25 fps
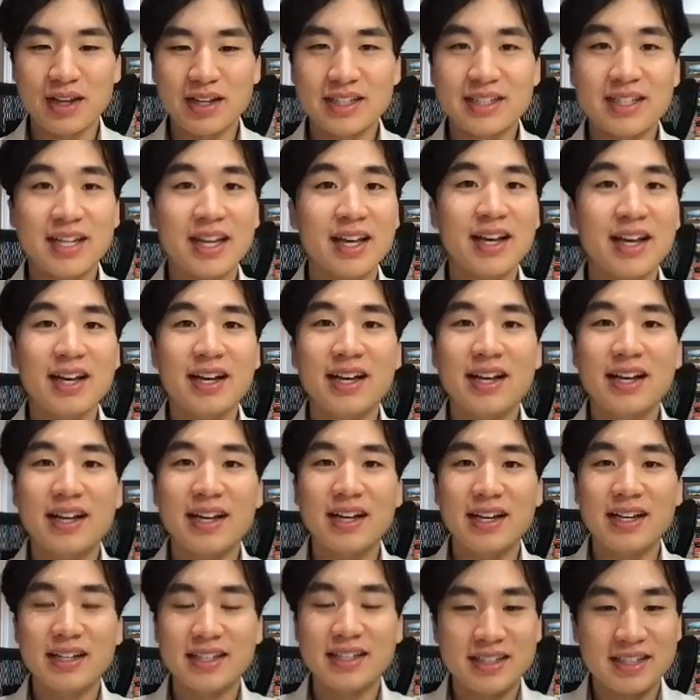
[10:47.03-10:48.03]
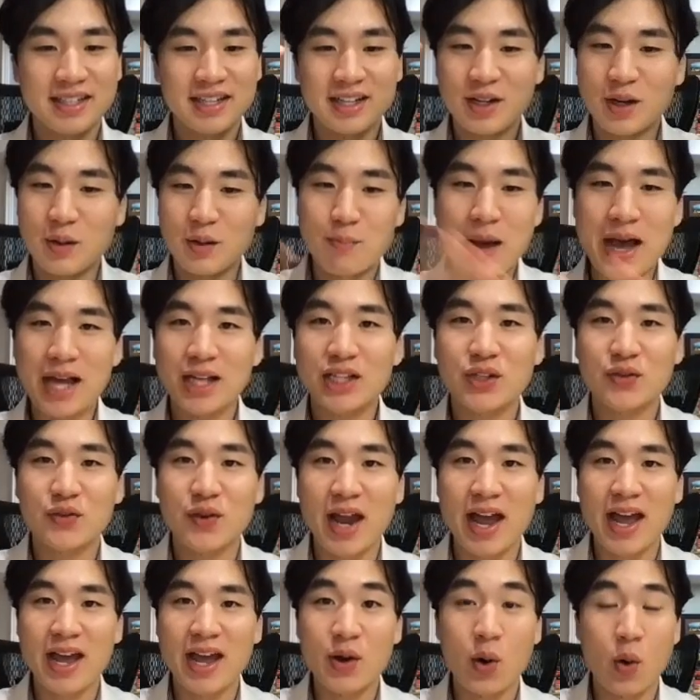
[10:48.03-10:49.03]
to to your best
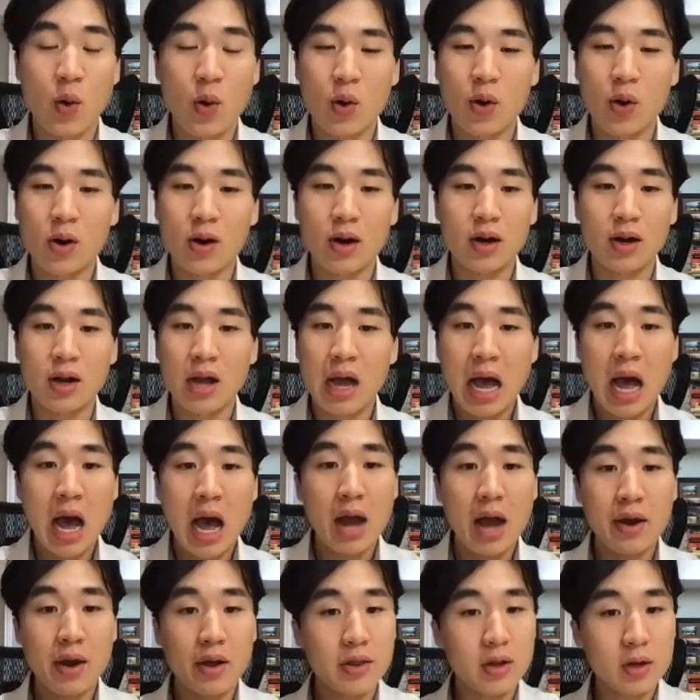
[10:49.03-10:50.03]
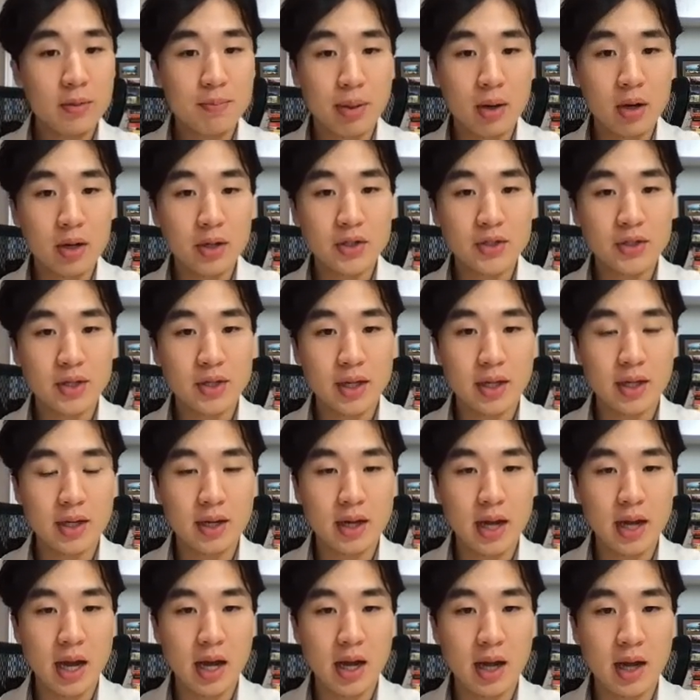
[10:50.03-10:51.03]
friend or another
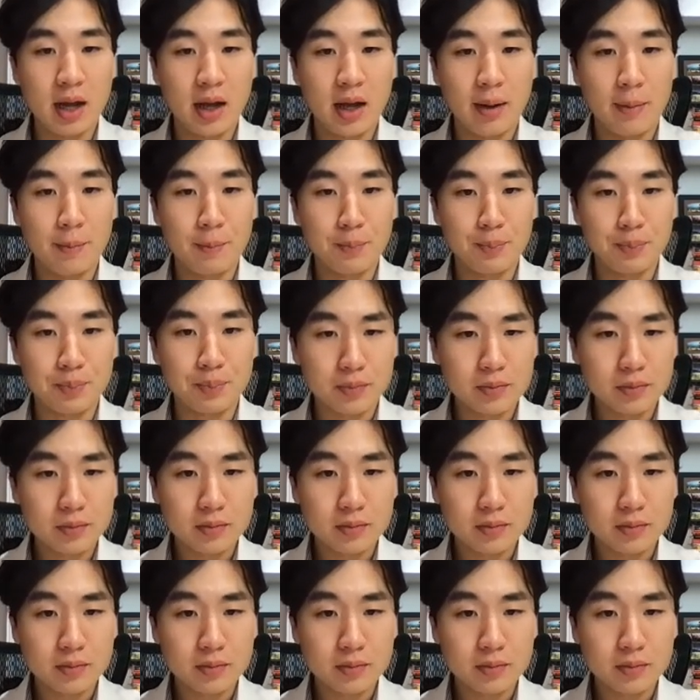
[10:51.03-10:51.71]
person um,